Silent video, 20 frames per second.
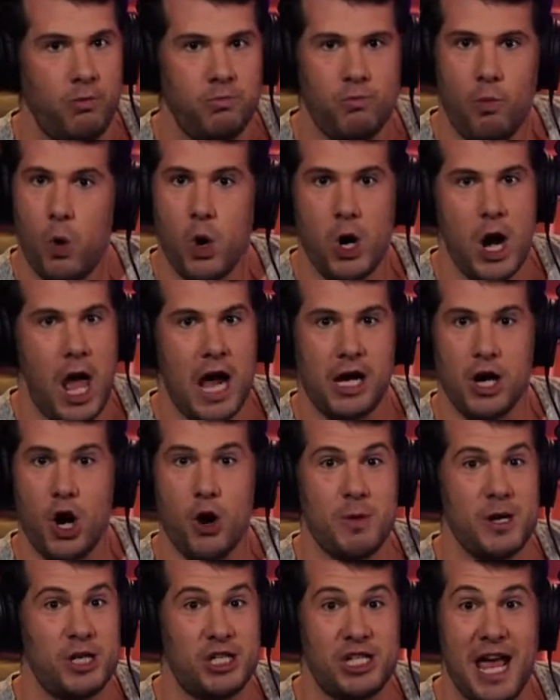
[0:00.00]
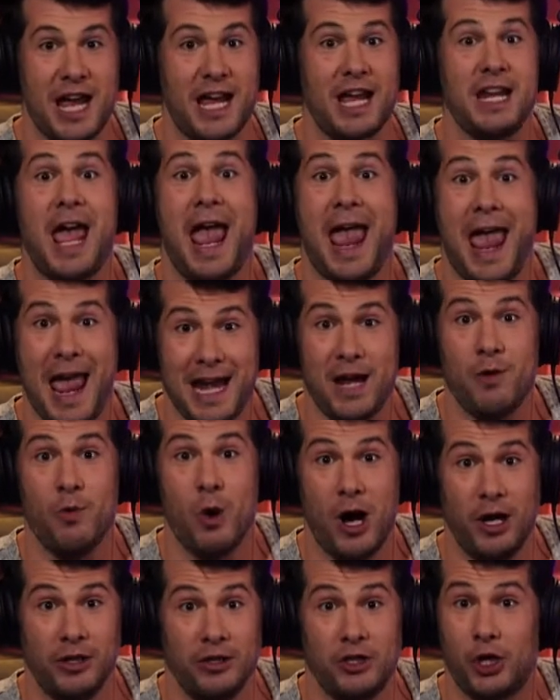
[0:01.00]
we're not going to be second to
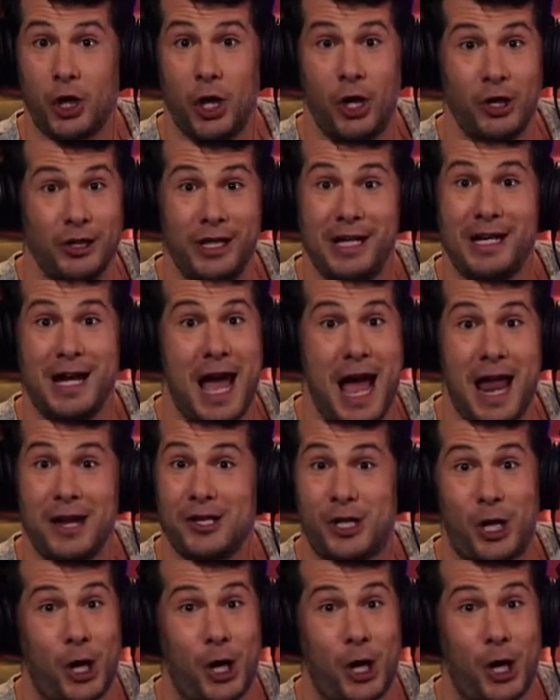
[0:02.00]
anyone. Nope. Certainly not.